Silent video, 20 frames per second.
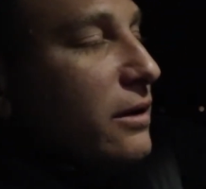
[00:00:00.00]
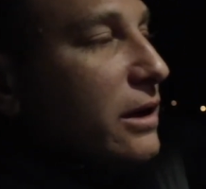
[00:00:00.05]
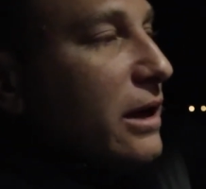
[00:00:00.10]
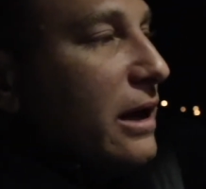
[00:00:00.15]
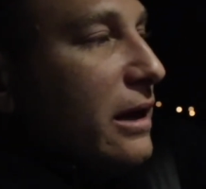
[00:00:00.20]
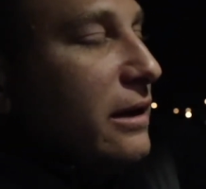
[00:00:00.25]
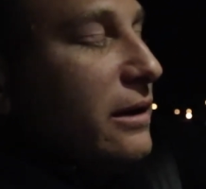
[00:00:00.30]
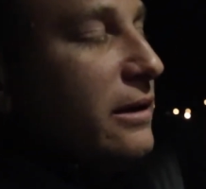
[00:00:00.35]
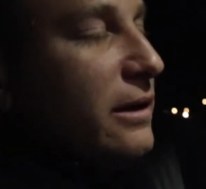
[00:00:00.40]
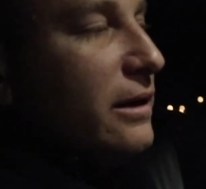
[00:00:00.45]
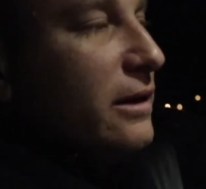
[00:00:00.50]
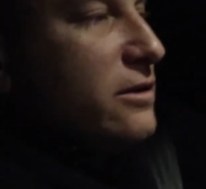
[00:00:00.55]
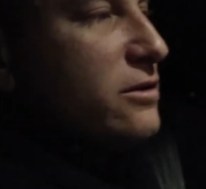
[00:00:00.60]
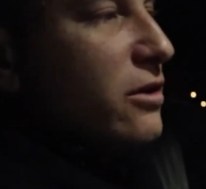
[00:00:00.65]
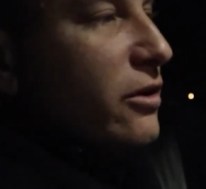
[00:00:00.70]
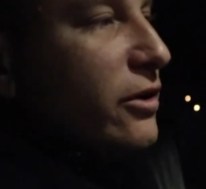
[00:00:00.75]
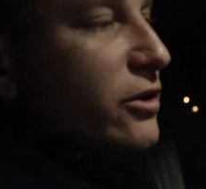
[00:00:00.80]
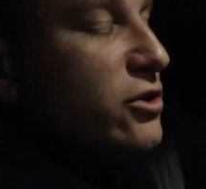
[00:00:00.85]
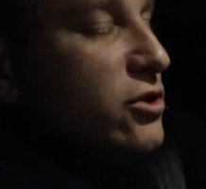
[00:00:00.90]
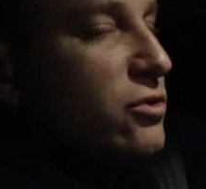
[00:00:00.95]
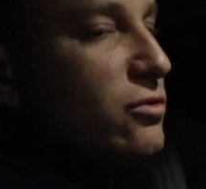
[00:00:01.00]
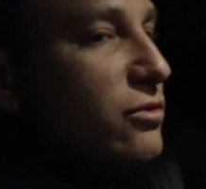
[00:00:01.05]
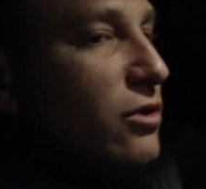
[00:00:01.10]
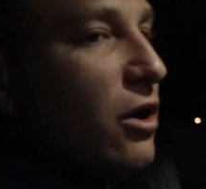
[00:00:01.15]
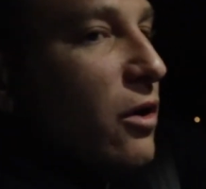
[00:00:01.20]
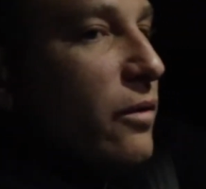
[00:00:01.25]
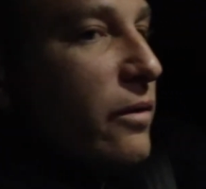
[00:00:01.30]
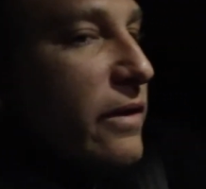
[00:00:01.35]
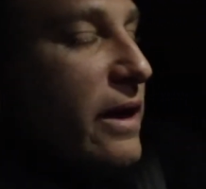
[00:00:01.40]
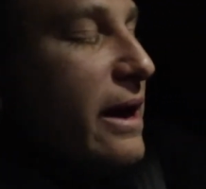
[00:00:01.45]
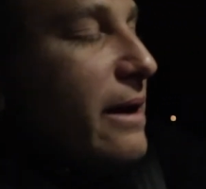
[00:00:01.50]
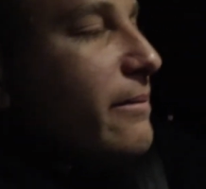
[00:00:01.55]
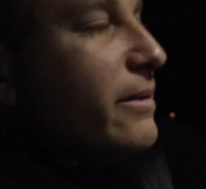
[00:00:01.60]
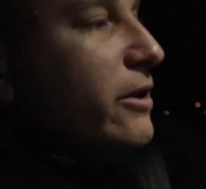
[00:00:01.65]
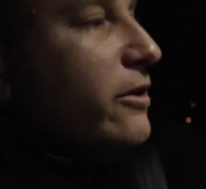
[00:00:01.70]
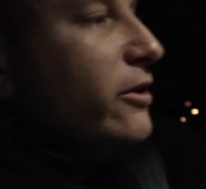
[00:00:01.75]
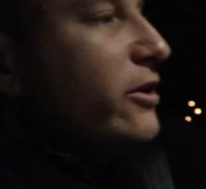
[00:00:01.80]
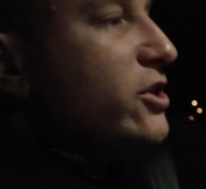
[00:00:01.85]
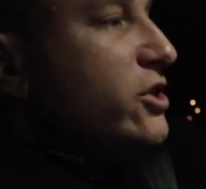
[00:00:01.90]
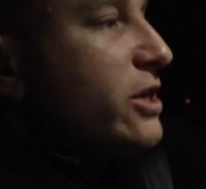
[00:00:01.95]
and as long as you know them
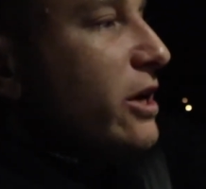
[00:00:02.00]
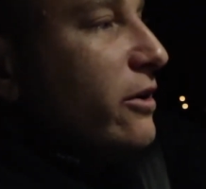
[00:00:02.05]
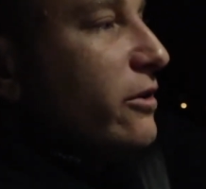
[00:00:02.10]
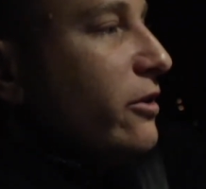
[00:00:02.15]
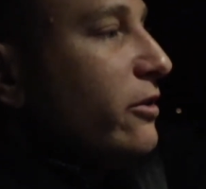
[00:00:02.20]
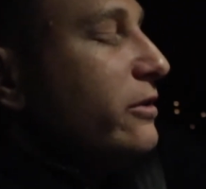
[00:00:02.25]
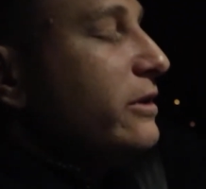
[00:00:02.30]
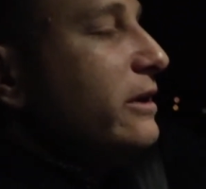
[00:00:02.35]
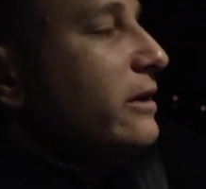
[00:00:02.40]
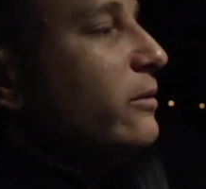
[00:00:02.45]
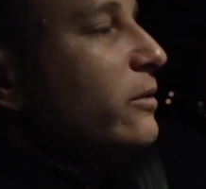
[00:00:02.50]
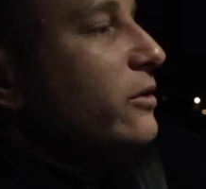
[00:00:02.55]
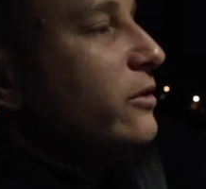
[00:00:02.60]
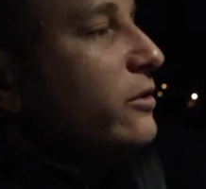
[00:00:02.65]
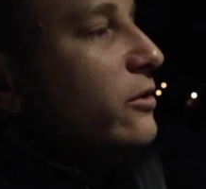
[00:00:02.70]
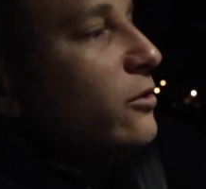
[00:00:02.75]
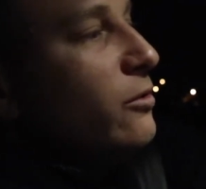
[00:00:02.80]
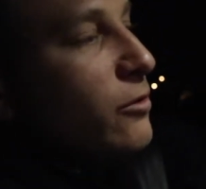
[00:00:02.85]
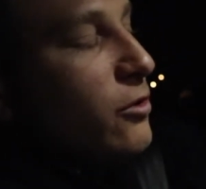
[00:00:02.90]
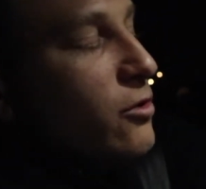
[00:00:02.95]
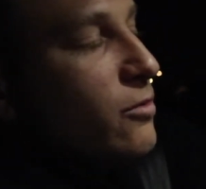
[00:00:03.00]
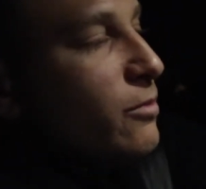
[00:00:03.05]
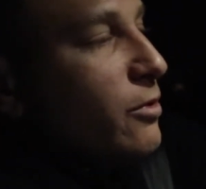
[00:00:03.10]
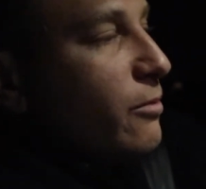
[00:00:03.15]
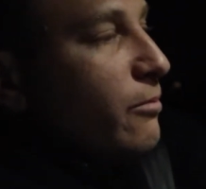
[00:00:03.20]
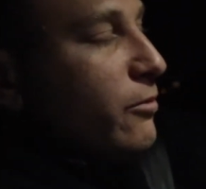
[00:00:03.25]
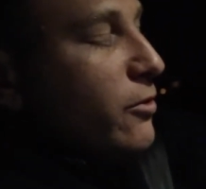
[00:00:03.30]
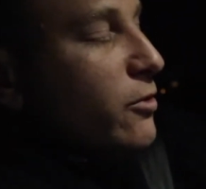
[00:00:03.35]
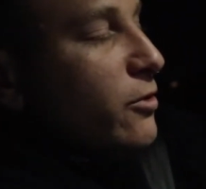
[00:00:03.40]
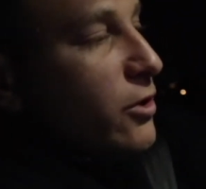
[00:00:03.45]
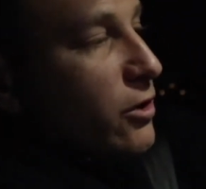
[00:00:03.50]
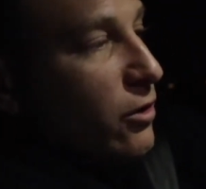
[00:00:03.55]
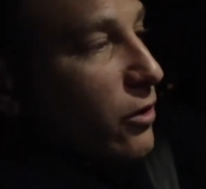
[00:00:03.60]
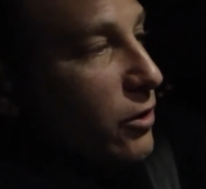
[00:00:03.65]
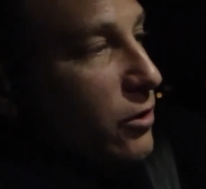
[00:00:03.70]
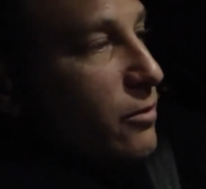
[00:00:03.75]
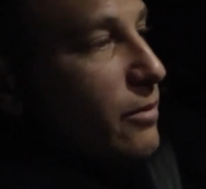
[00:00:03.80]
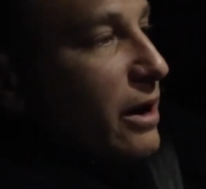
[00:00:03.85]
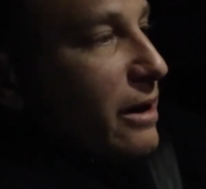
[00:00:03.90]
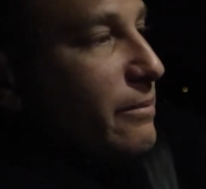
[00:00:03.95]
and they share their deal with you, you know,
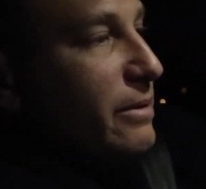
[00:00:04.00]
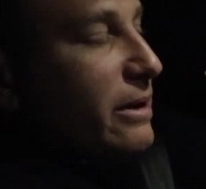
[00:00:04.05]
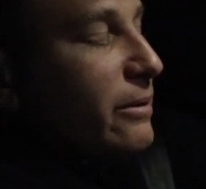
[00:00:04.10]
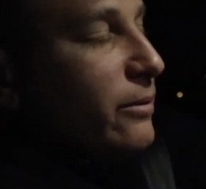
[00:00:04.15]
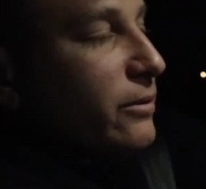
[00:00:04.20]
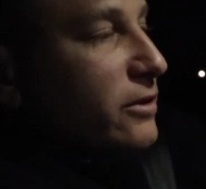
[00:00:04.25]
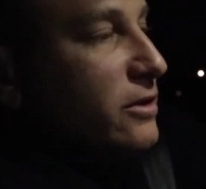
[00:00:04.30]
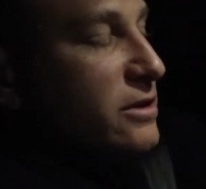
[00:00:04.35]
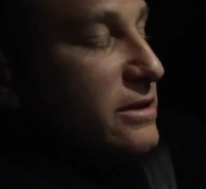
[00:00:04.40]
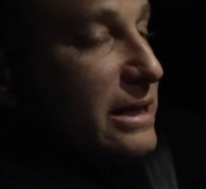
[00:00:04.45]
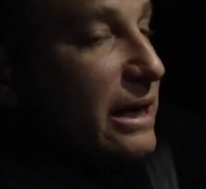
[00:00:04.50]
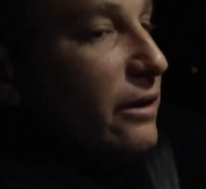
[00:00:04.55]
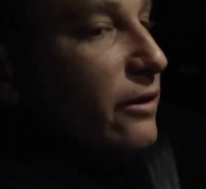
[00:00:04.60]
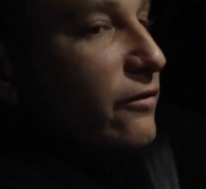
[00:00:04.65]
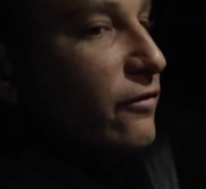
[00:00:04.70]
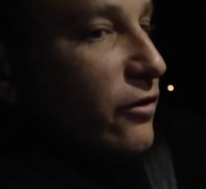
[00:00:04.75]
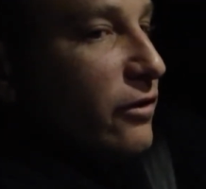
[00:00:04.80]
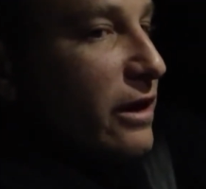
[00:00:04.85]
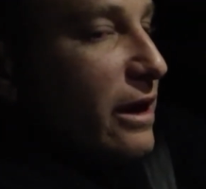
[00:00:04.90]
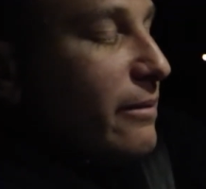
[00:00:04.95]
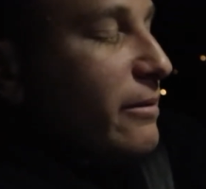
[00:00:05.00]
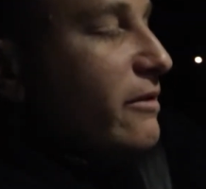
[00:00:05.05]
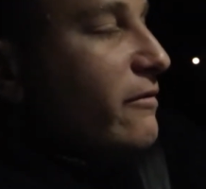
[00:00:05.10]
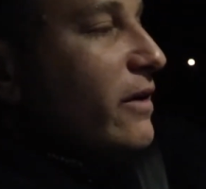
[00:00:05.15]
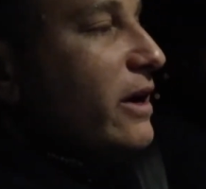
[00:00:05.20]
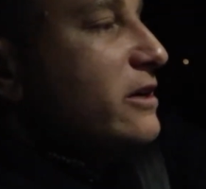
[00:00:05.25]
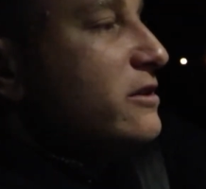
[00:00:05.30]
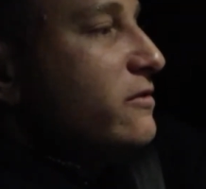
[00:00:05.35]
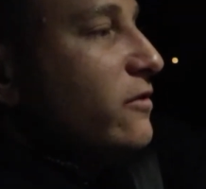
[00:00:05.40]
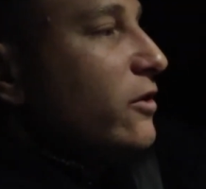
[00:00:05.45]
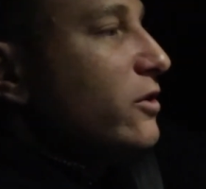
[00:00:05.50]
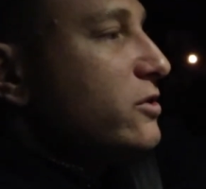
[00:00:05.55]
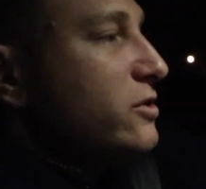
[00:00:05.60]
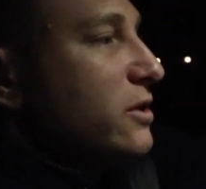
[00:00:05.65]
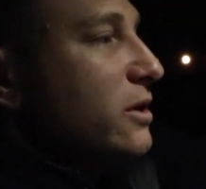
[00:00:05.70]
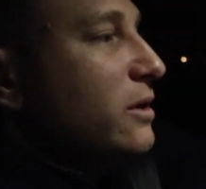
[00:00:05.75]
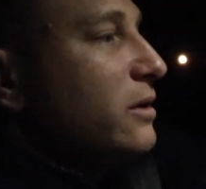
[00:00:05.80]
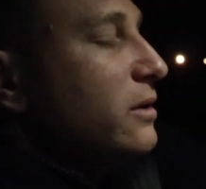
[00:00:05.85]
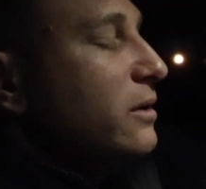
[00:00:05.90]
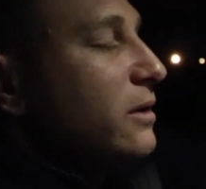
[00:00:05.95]
you might be able to sell it for them, and vice
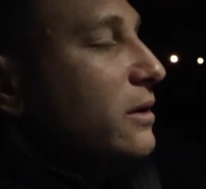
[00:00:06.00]
versa.